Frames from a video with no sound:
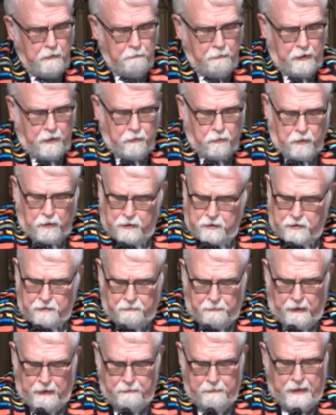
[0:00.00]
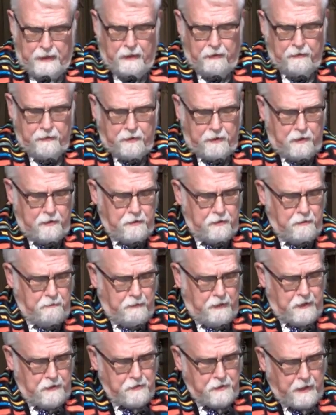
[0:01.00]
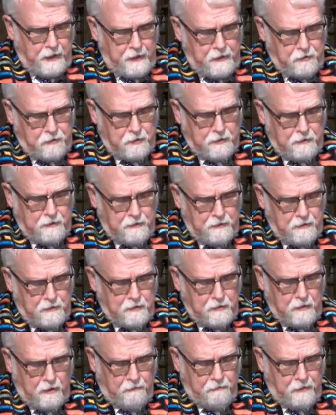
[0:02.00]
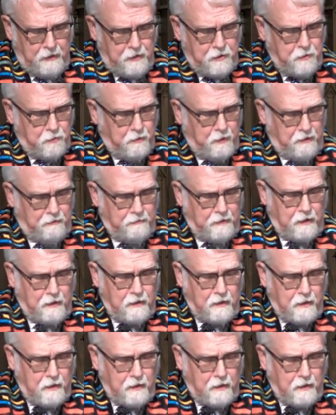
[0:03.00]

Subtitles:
May the words of my mouth and the meditations of each one of our